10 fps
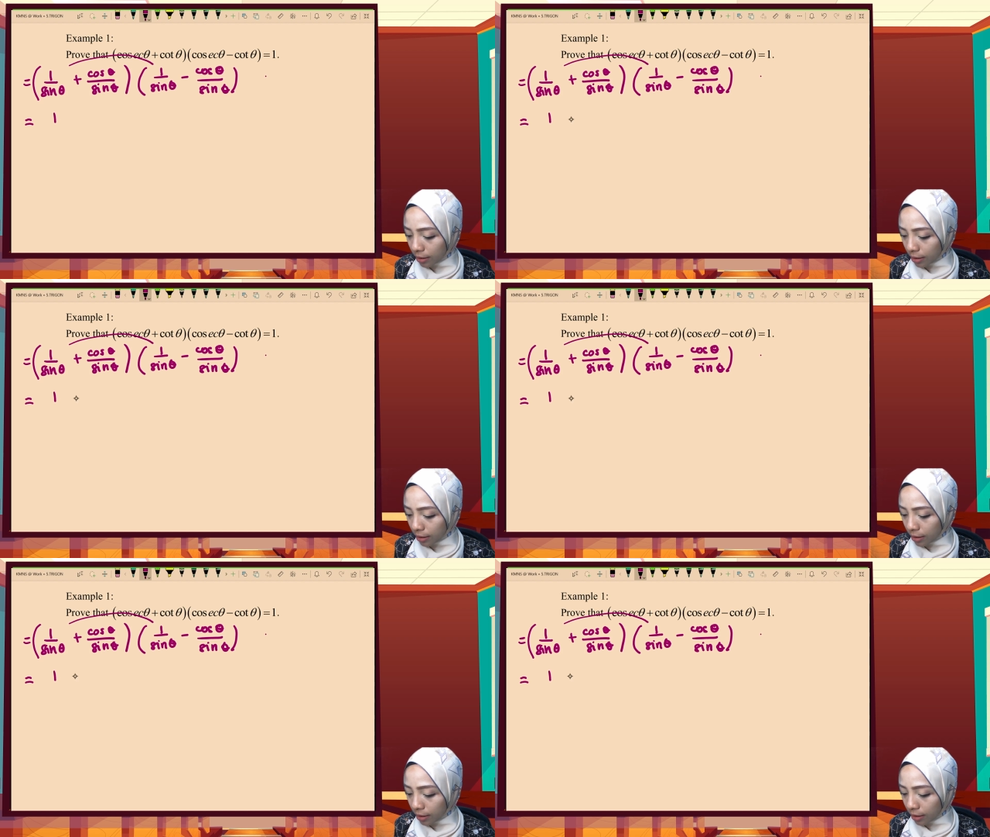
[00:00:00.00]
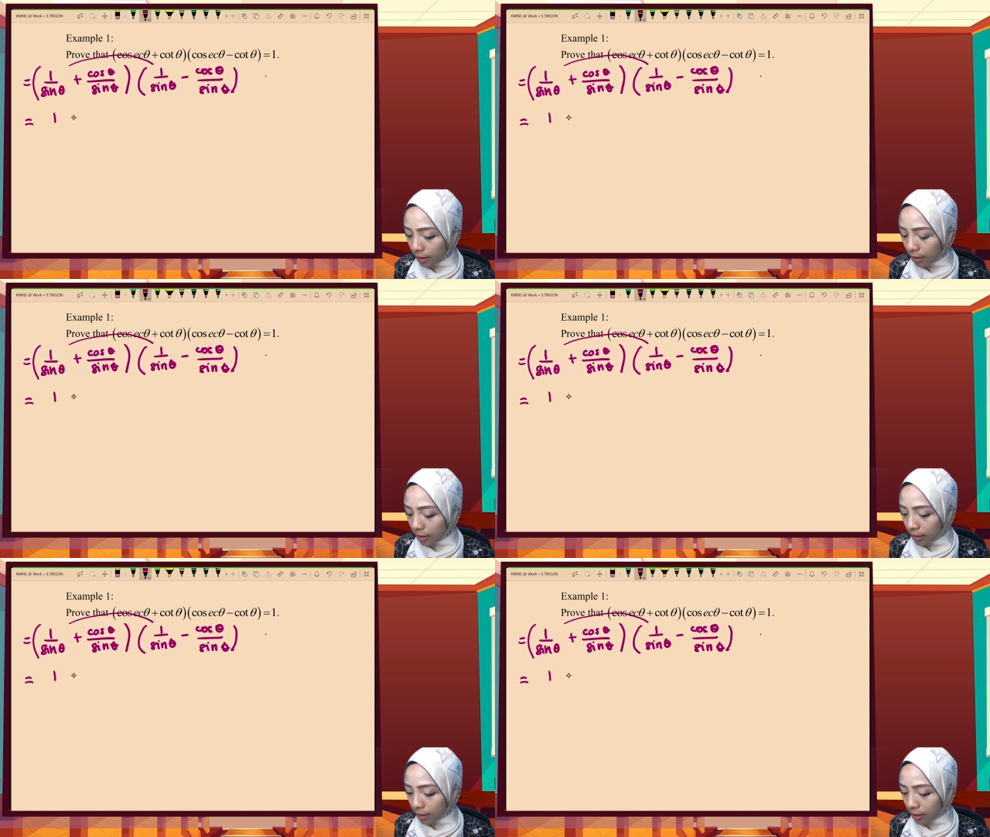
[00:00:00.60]

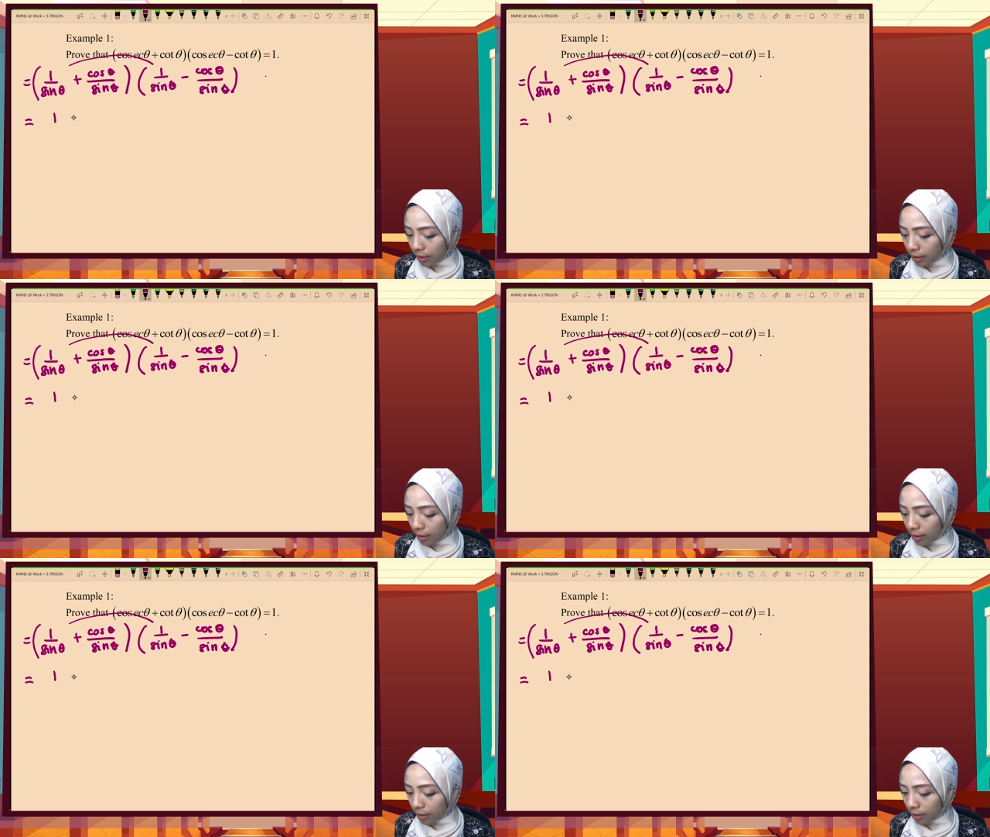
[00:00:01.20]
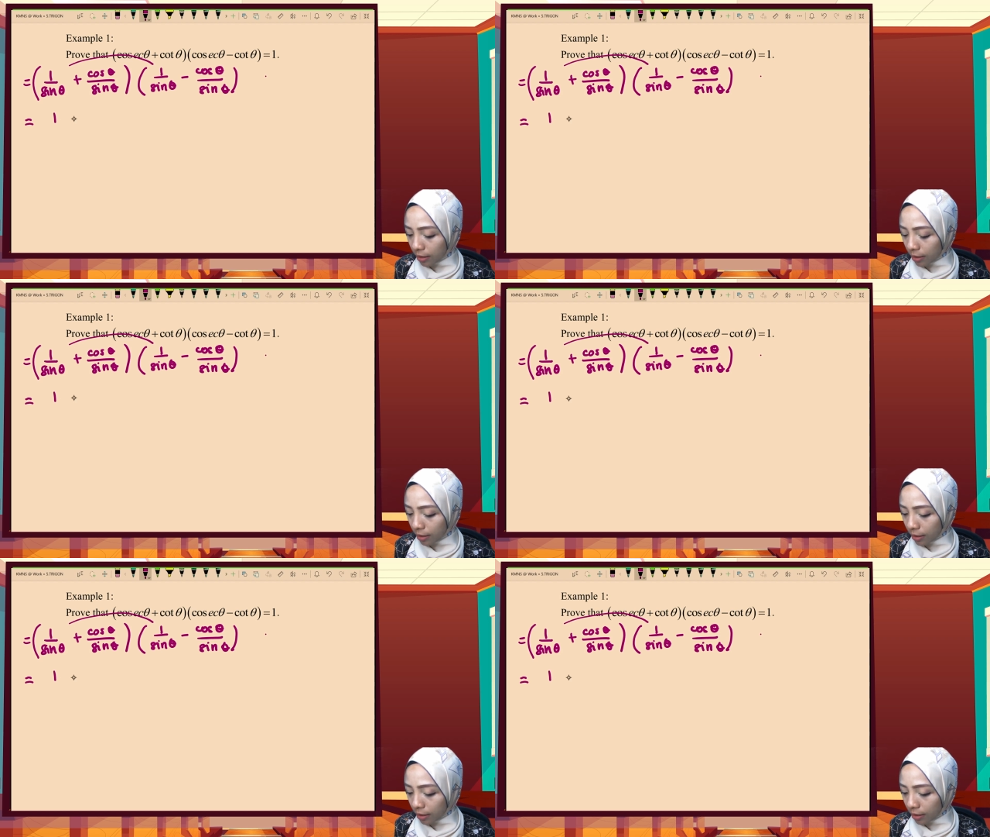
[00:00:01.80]

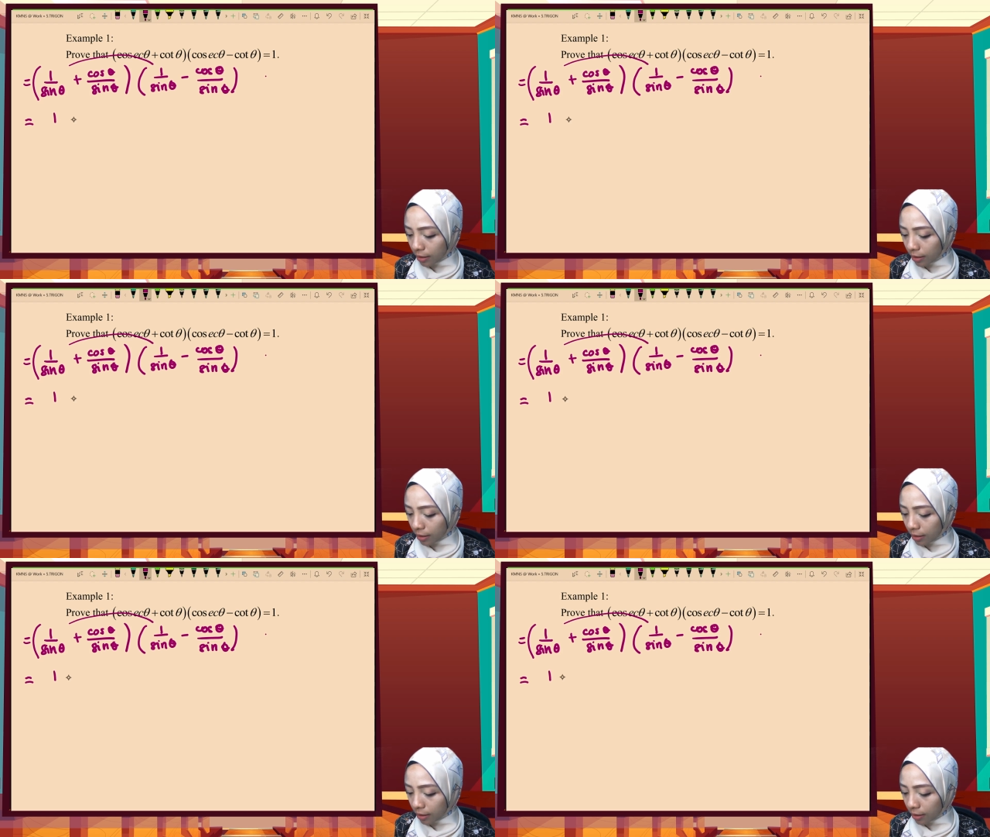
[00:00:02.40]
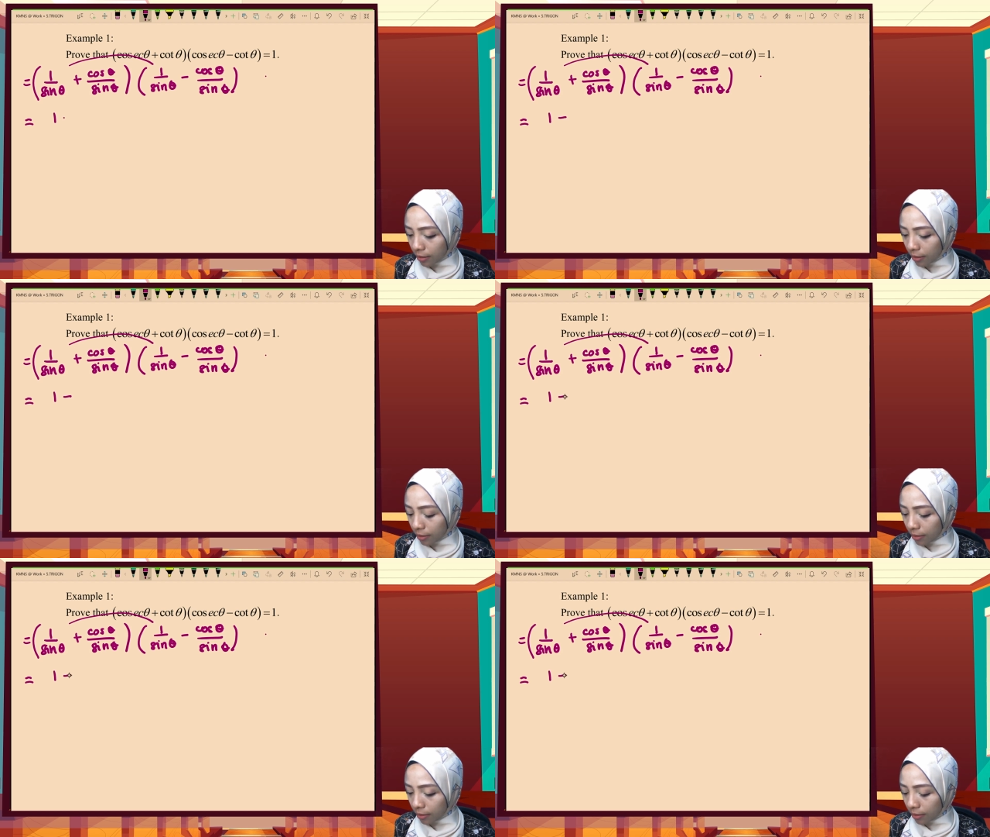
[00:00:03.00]

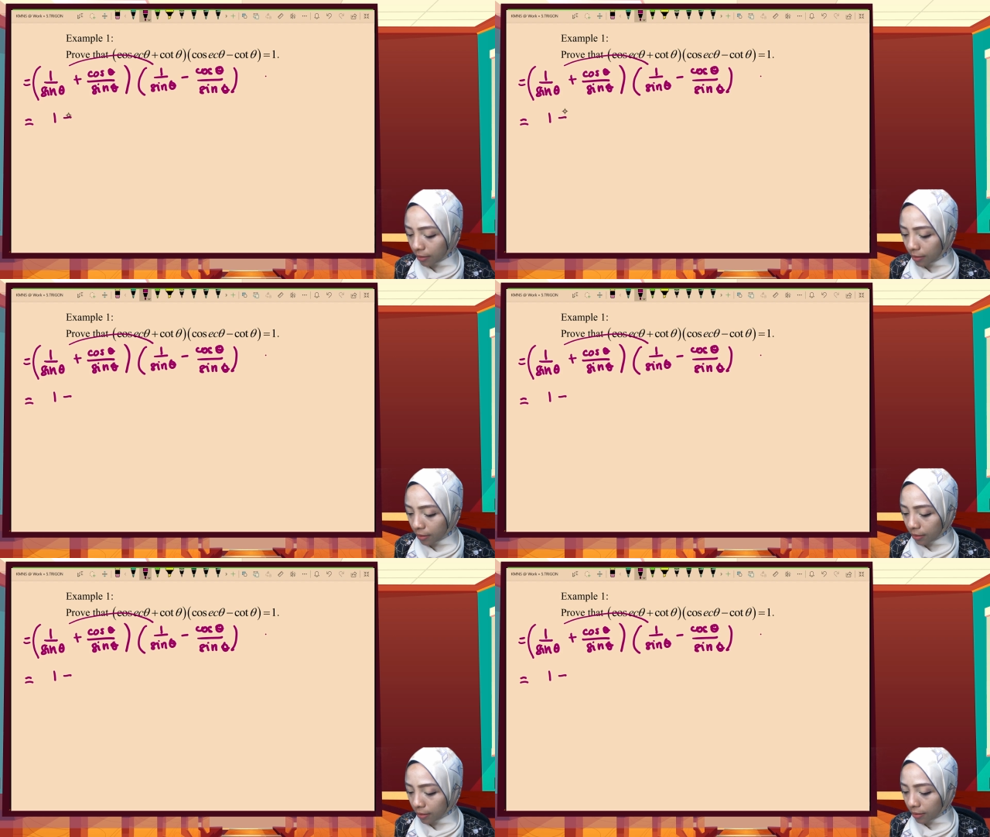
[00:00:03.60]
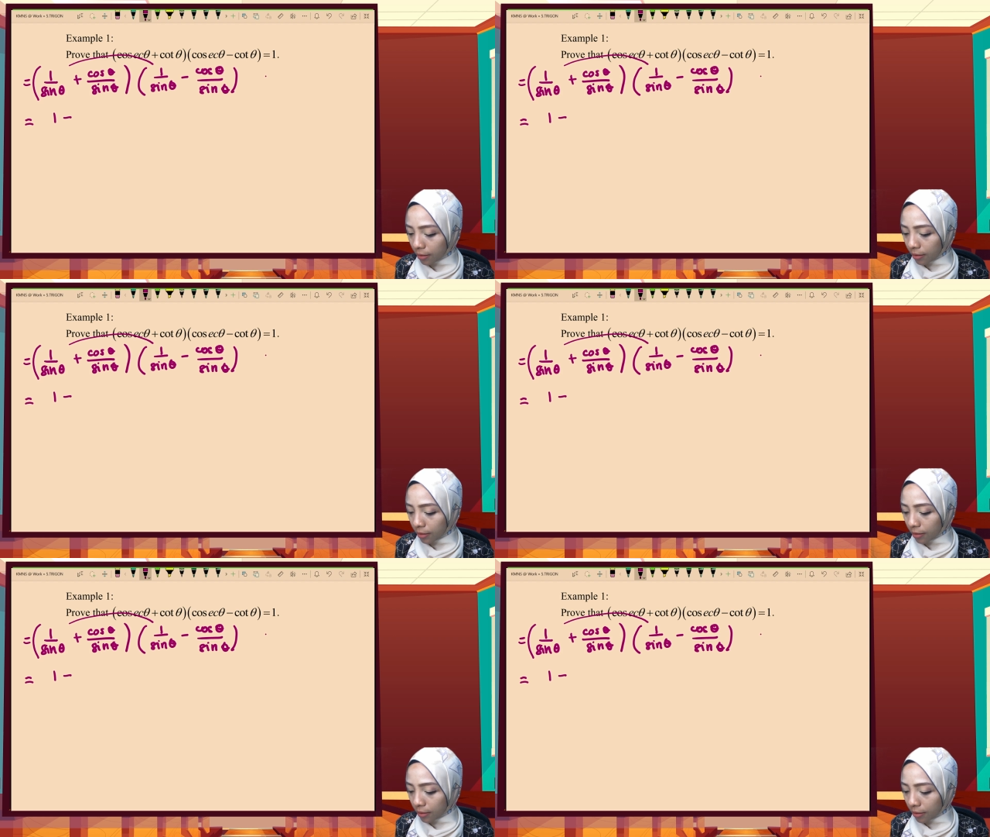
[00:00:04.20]

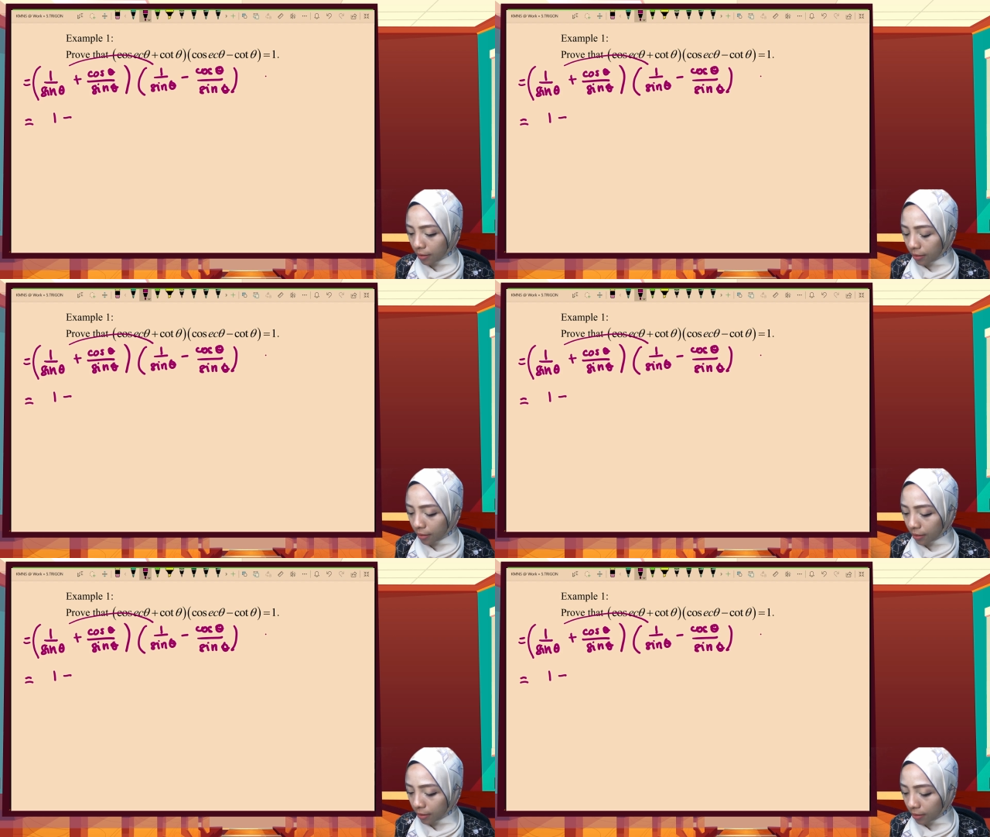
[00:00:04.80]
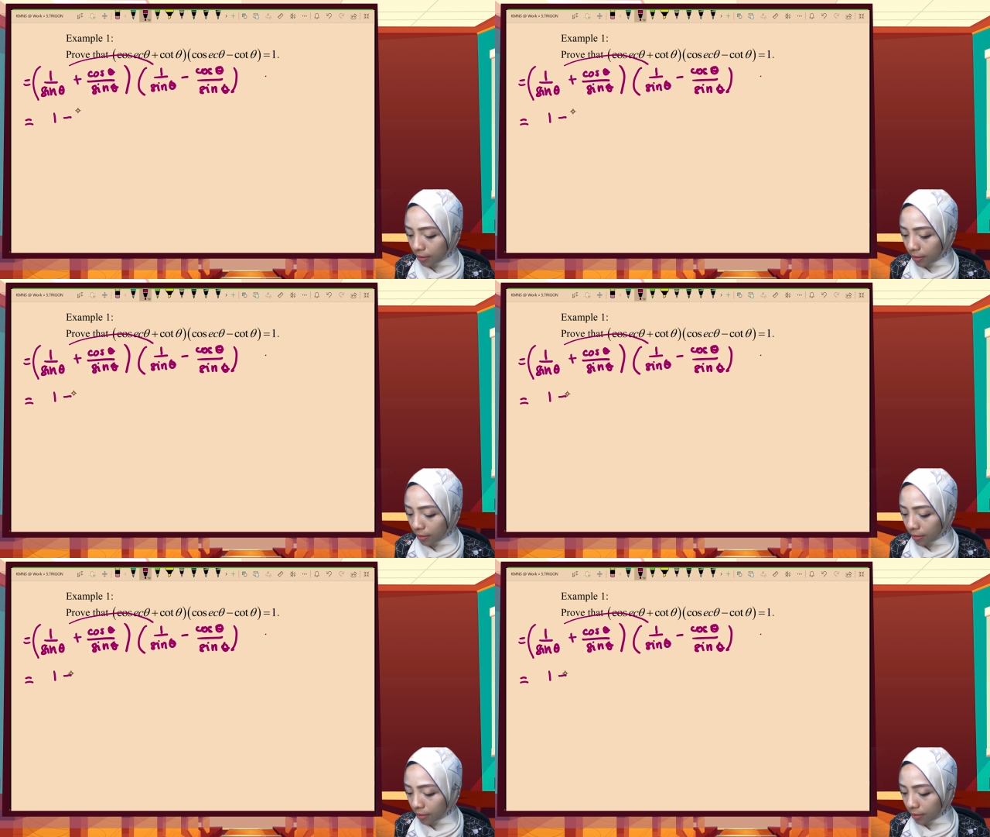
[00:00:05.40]

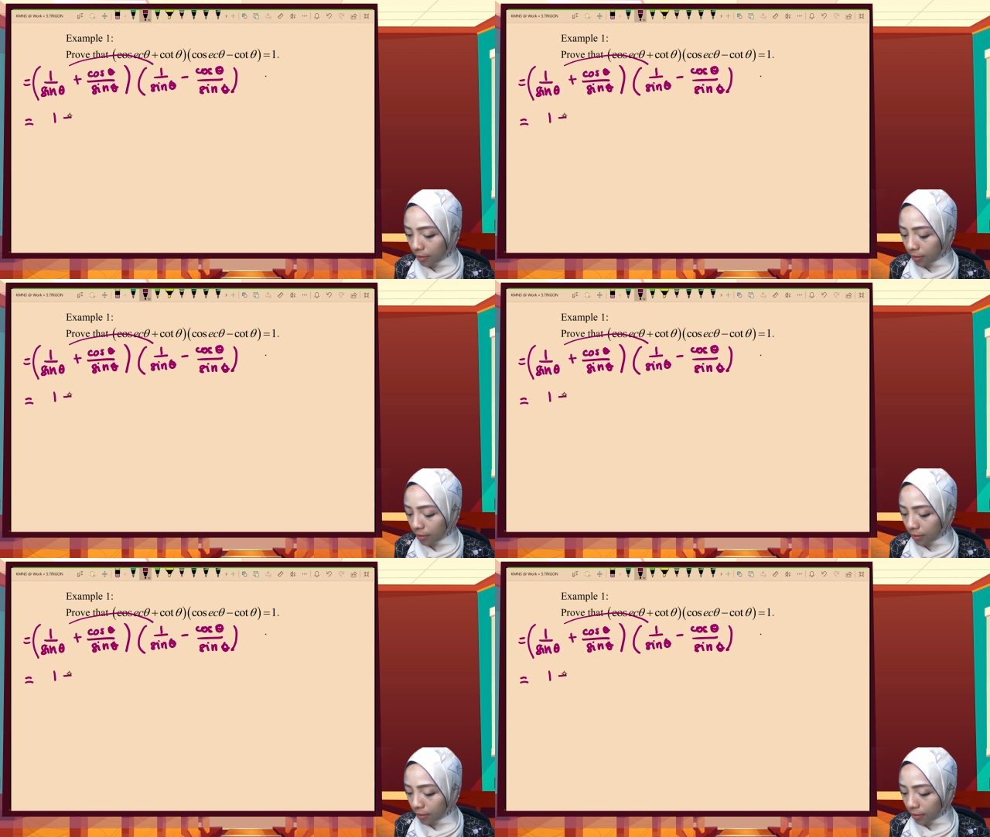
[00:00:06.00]
[no speech]